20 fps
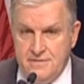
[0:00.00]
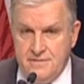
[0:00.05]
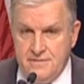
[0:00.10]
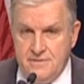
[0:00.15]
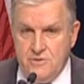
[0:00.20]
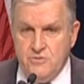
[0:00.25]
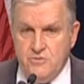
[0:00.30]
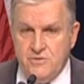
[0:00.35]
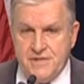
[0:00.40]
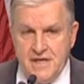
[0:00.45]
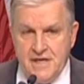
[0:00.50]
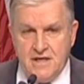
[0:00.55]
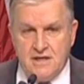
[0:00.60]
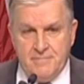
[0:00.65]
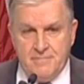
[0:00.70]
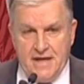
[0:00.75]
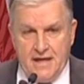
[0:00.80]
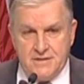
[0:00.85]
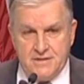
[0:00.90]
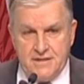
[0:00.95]
You think
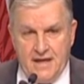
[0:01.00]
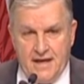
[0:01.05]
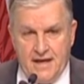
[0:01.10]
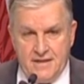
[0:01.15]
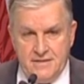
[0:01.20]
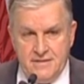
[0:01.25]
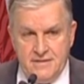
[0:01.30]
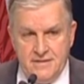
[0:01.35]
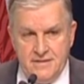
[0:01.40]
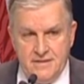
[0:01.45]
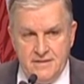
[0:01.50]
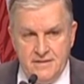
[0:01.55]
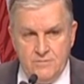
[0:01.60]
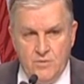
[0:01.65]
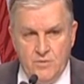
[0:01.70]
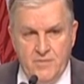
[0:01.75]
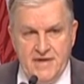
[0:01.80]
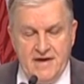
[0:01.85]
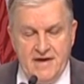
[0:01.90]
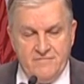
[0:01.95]
about that
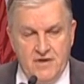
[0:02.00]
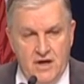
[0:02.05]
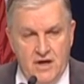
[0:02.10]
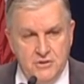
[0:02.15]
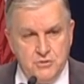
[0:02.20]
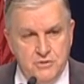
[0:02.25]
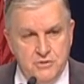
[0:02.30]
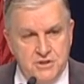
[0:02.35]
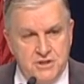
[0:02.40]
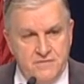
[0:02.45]
when we have hundreds